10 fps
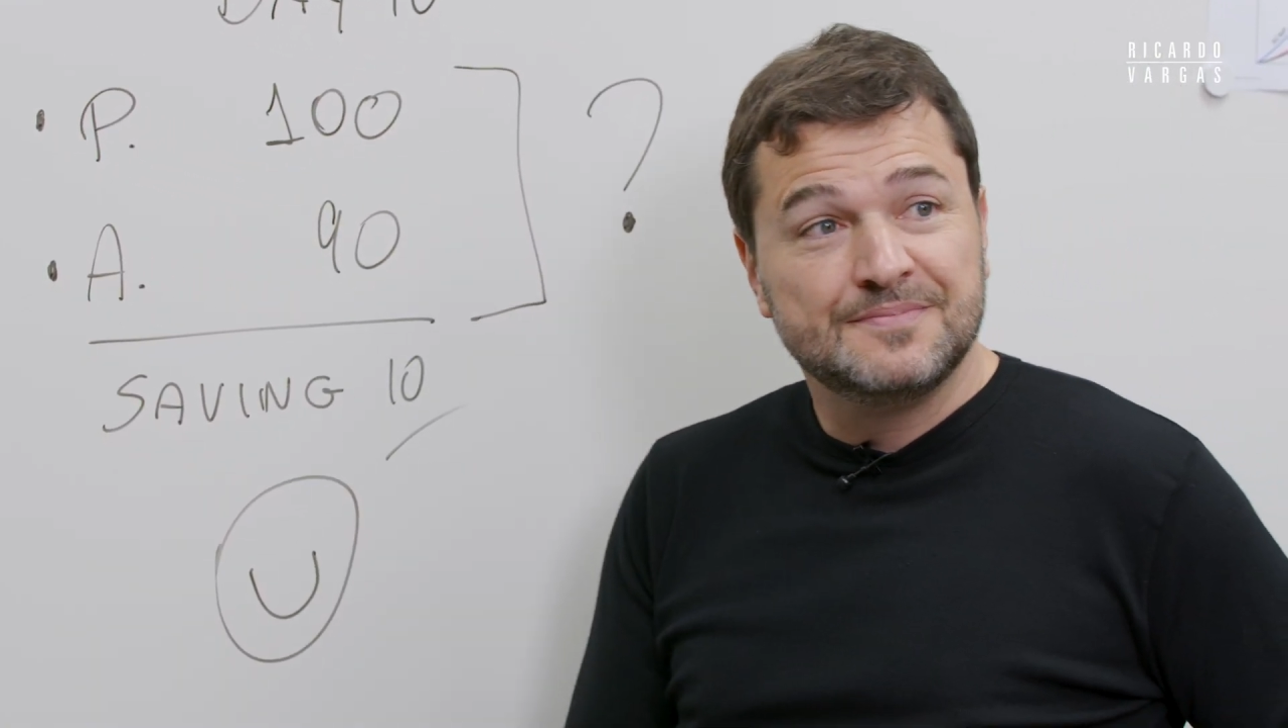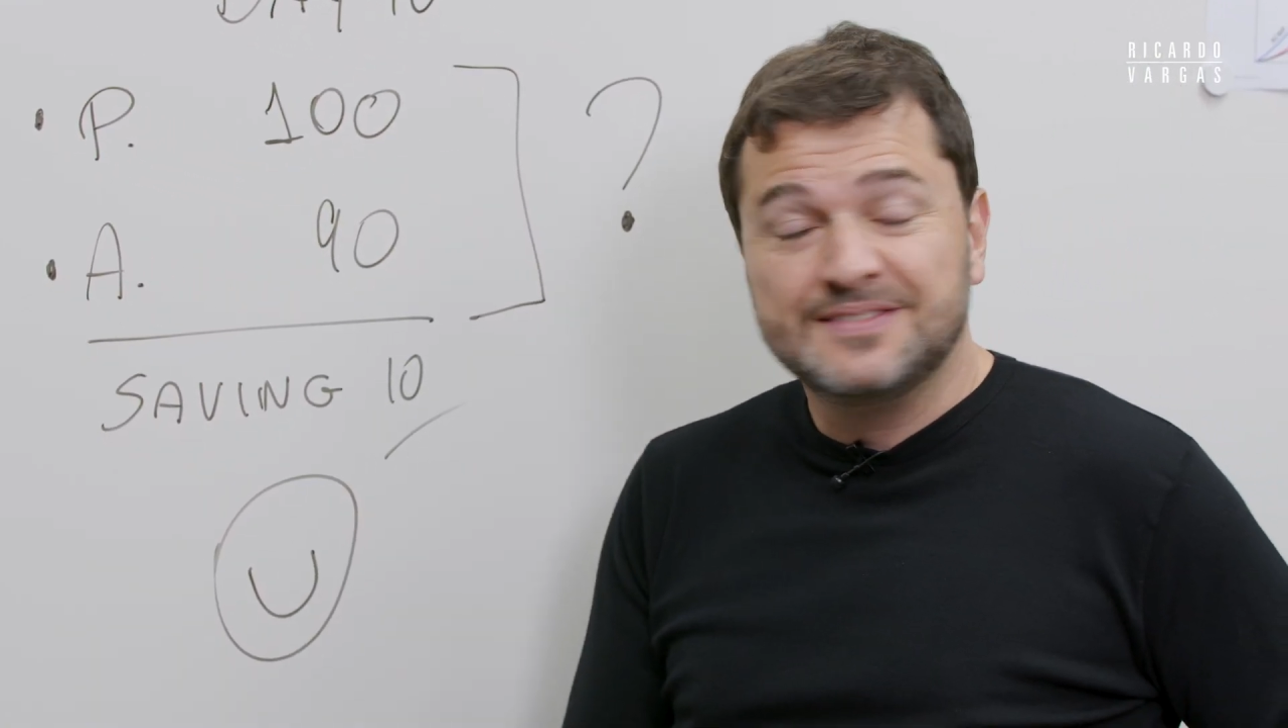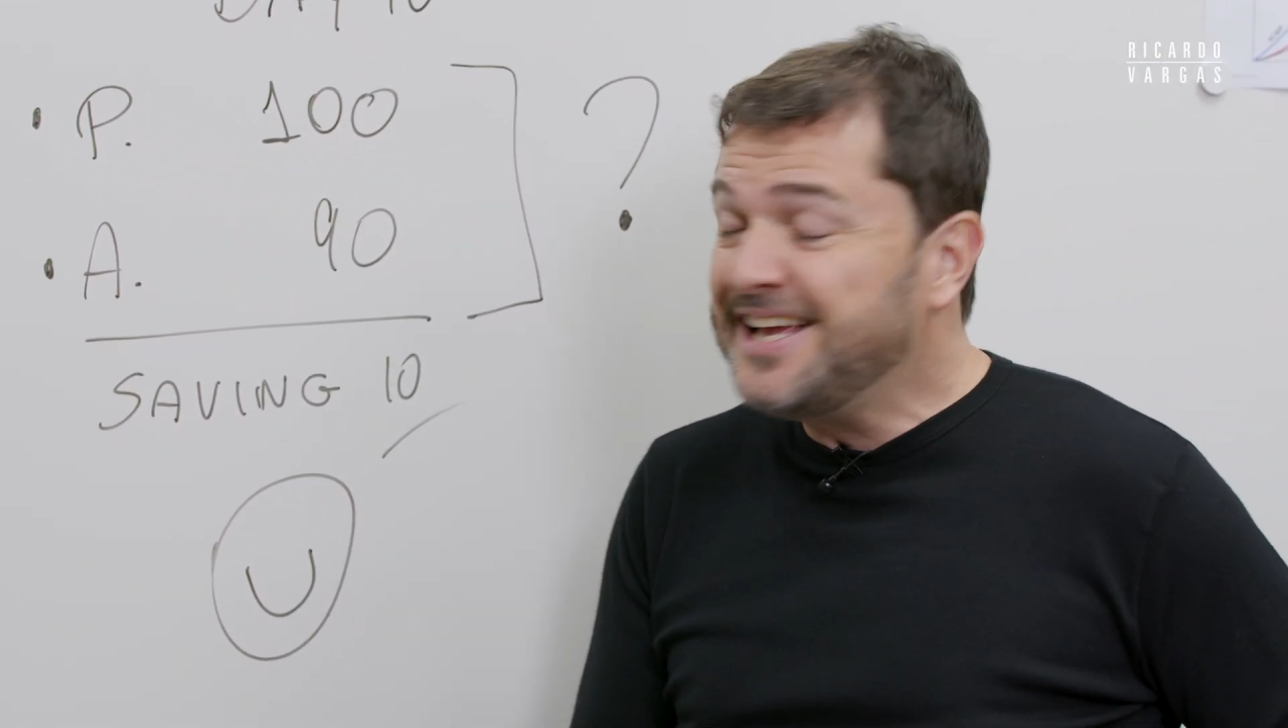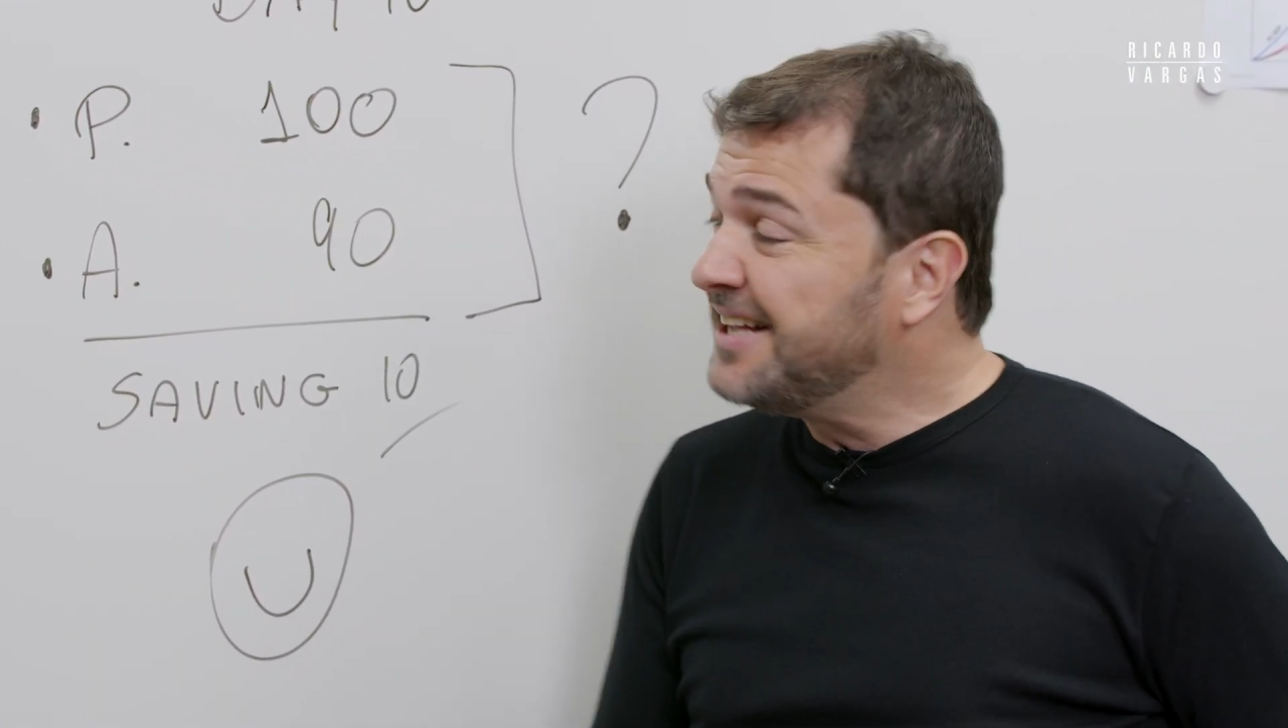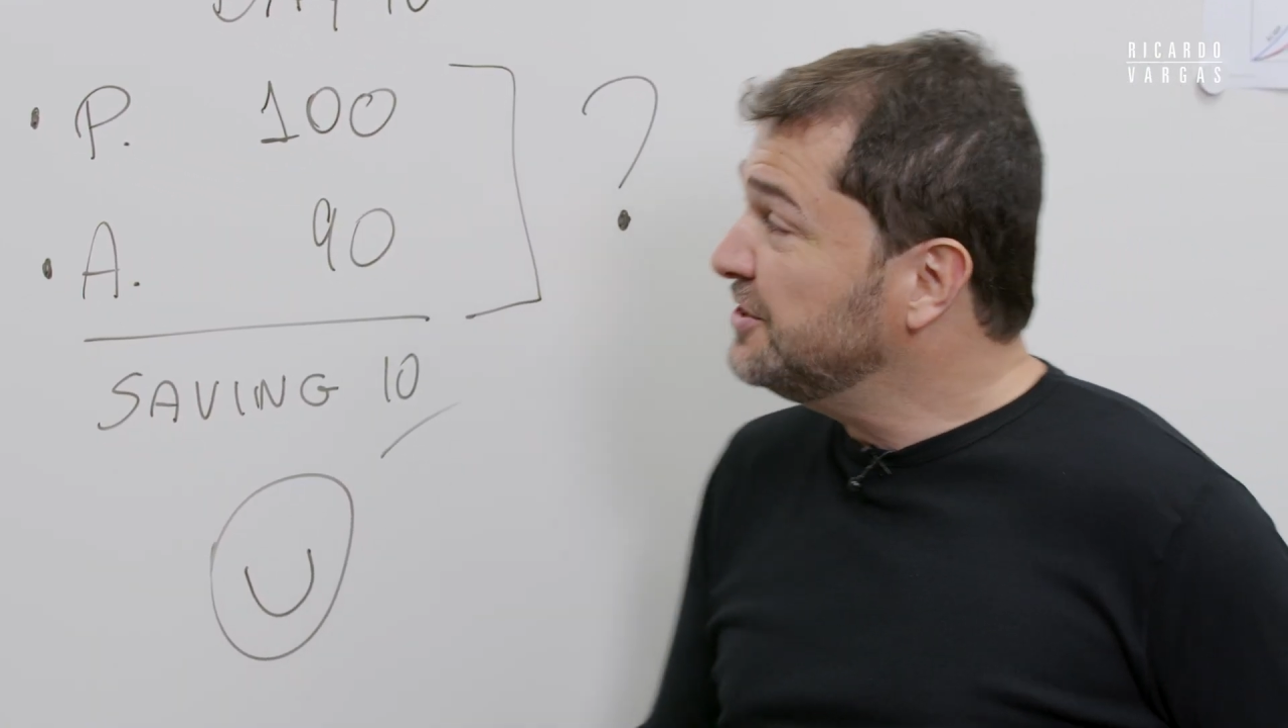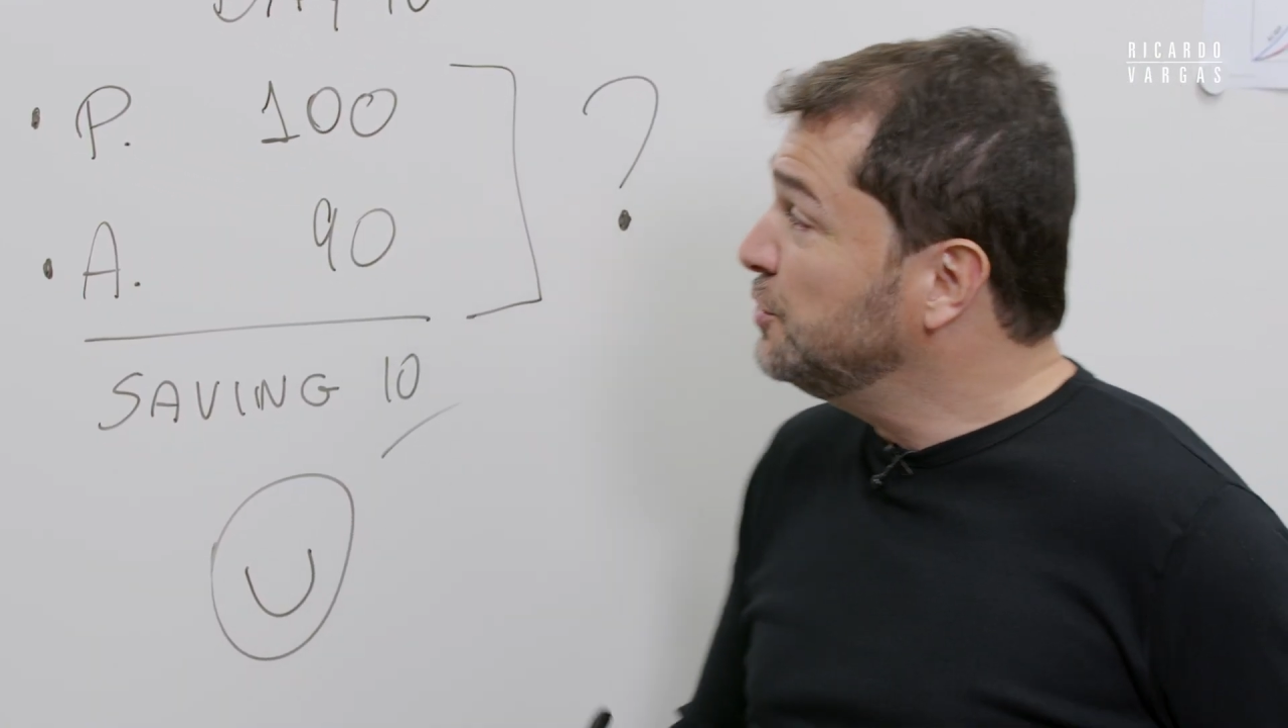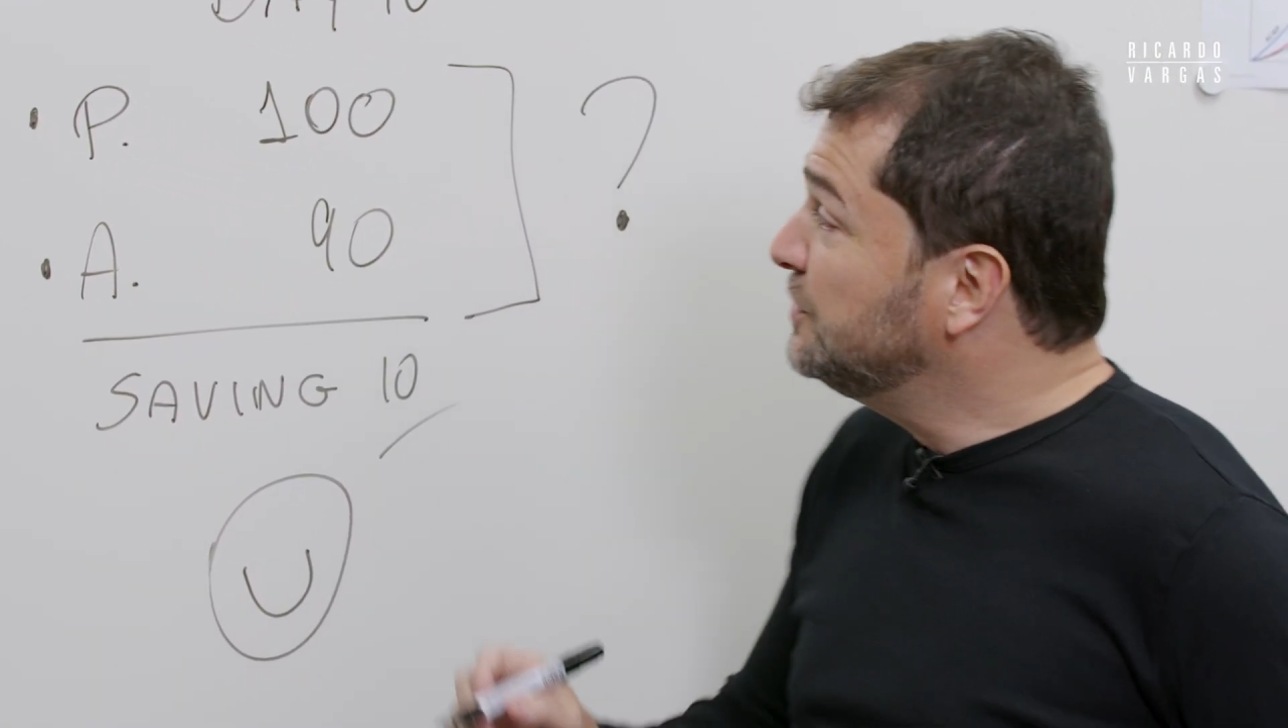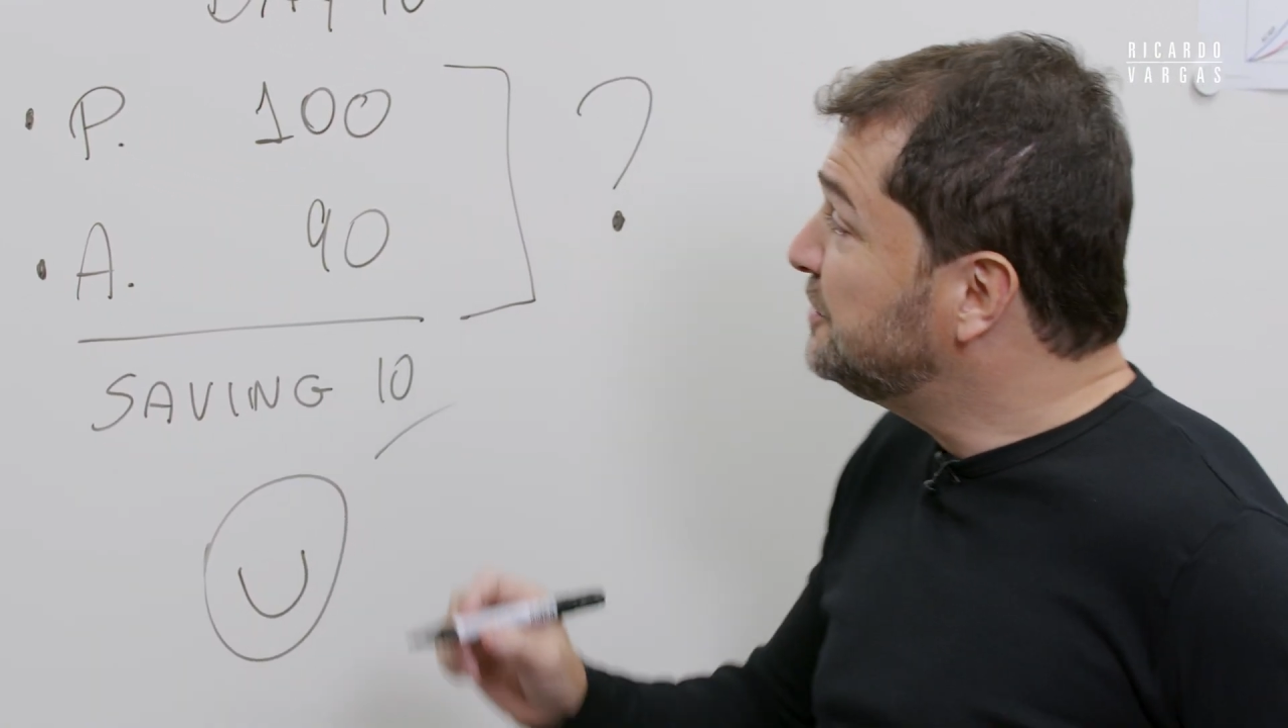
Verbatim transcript: that you